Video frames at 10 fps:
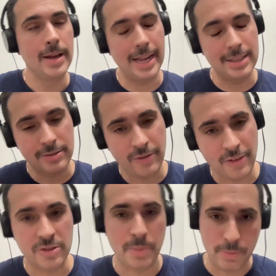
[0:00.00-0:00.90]
It's
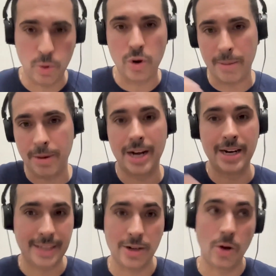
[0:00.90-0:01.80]
people who come on
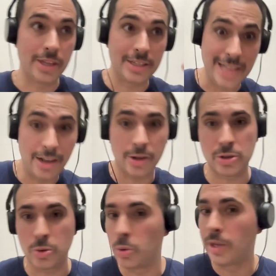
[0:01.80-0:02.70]
and think, oh, that
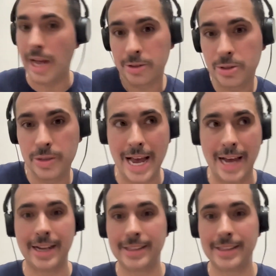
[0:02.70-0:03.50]
looks cool, I'll do that.